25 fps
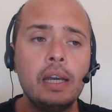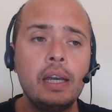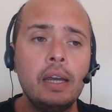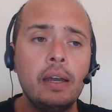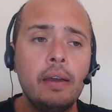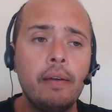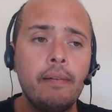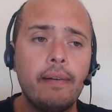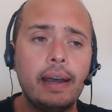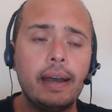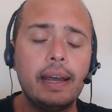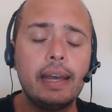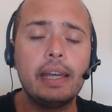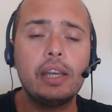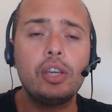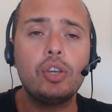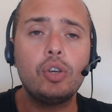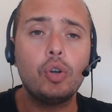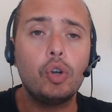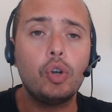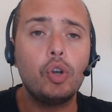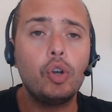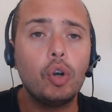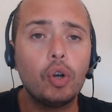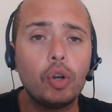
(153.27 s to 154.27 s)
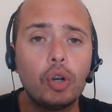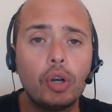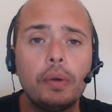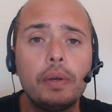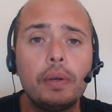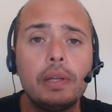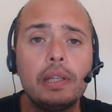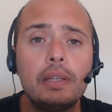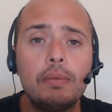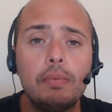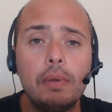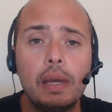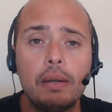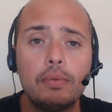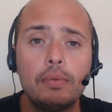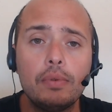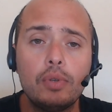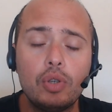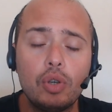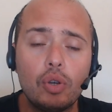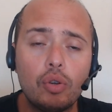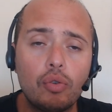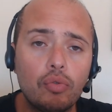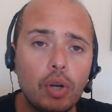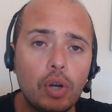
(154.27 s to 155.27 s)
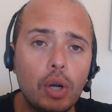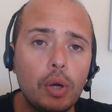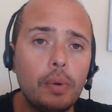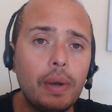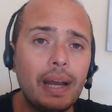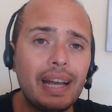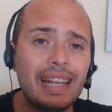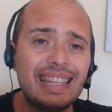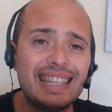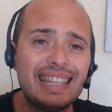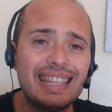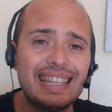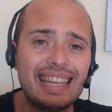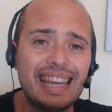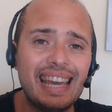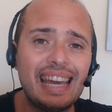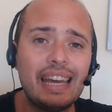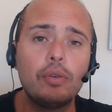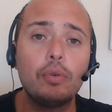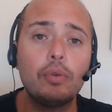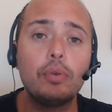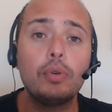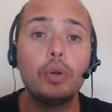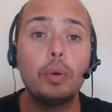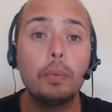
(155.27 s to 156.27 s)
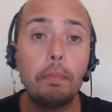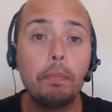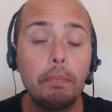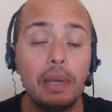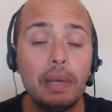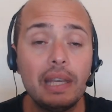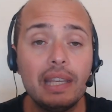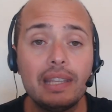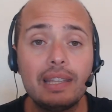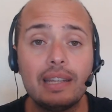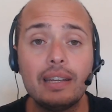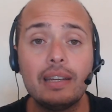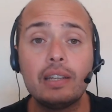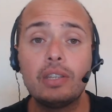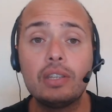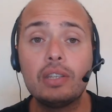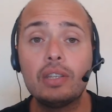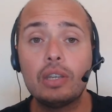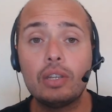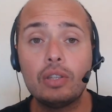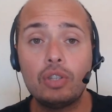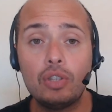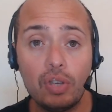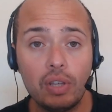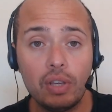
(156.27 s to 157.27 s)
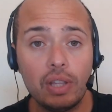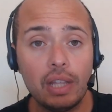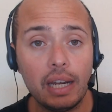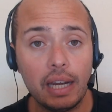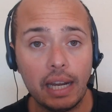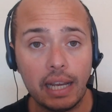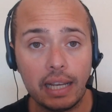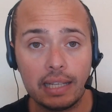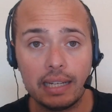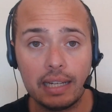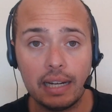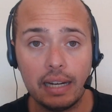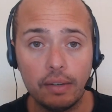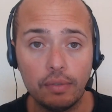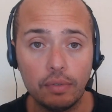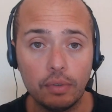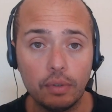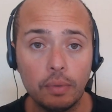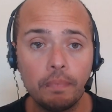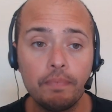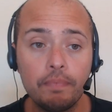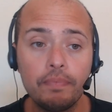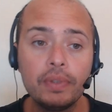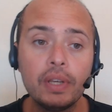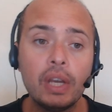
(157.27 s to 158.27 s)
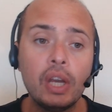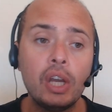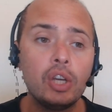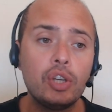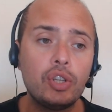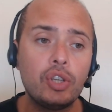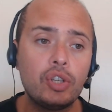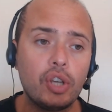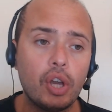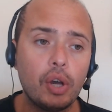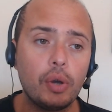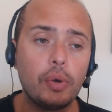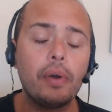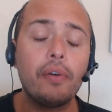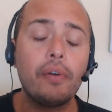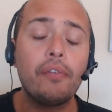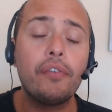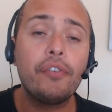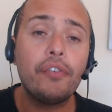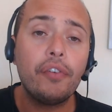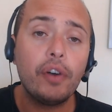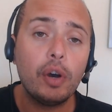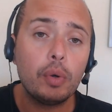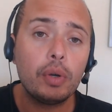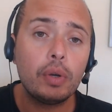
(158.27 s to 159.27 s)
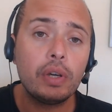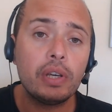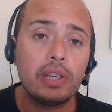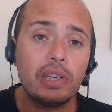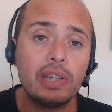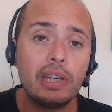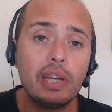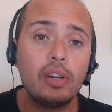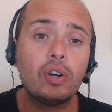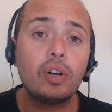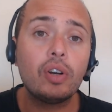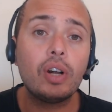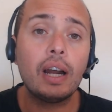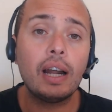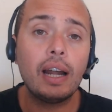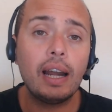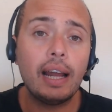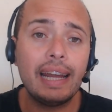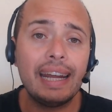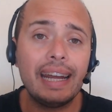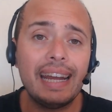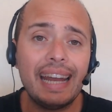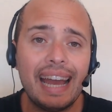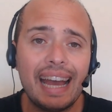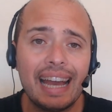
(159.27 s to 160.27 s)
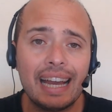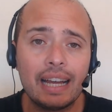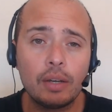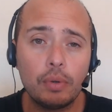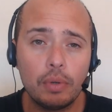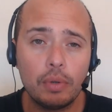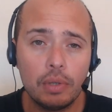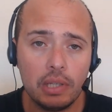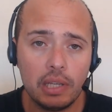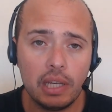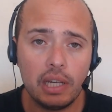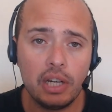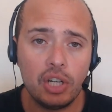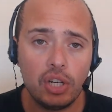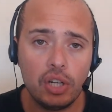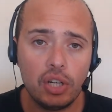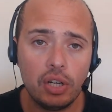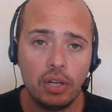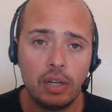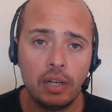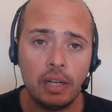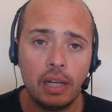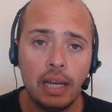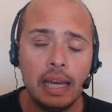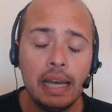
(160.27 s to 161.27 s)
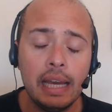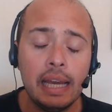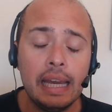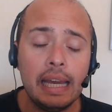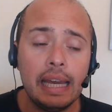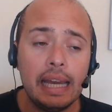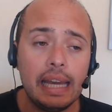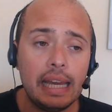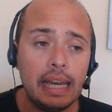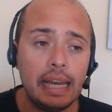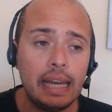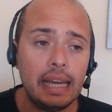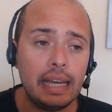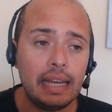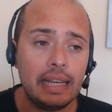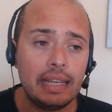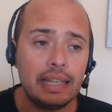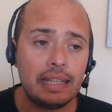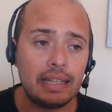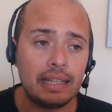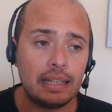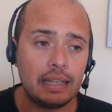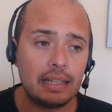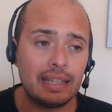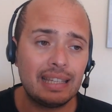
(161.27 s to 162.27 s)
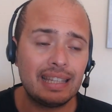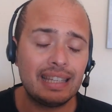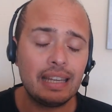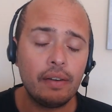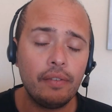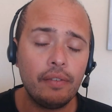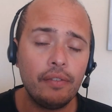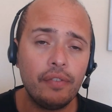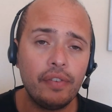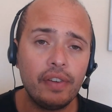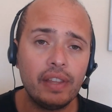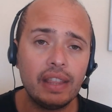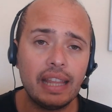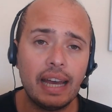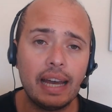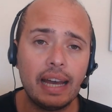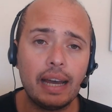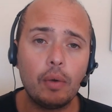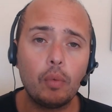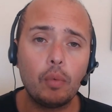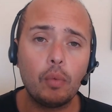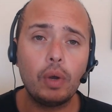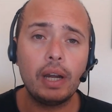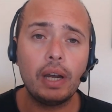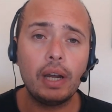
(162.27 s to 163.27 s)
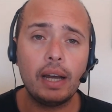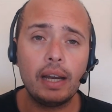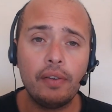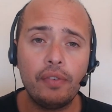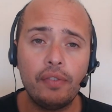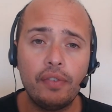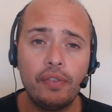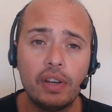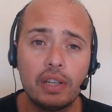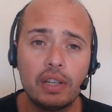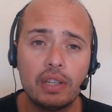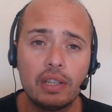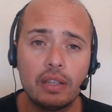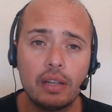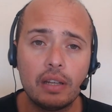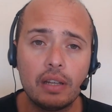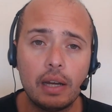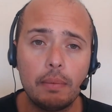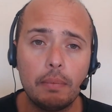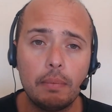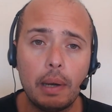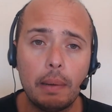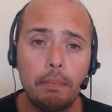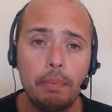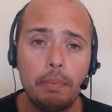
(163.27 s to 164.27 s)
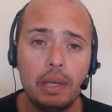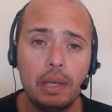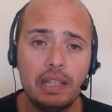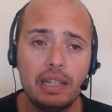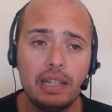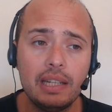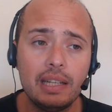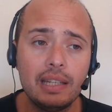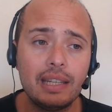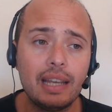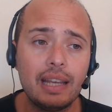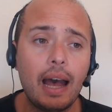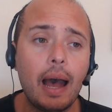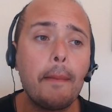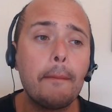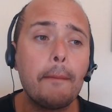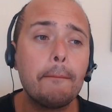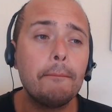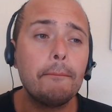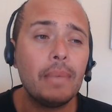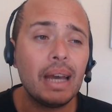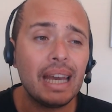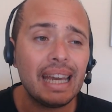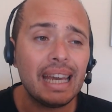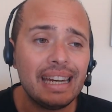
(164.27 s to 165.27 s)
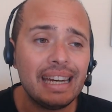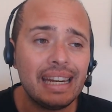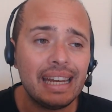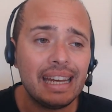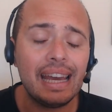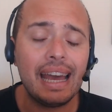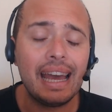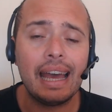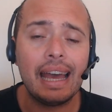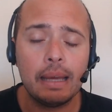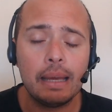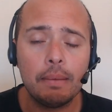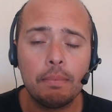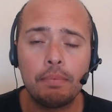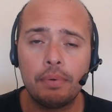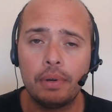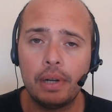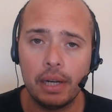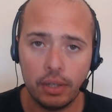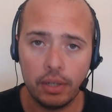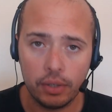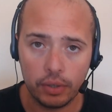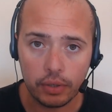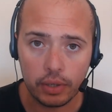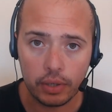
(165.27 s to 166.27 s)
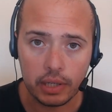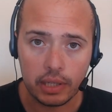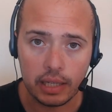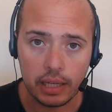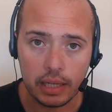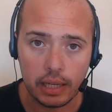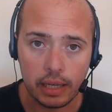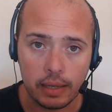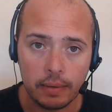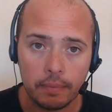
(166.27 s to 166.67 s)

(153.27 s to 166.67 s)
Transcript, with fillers: Right, you're not going to be able to grow and scale your business to the next level. So focusing on client acquisition is something that when I first started my business, I made it a priority.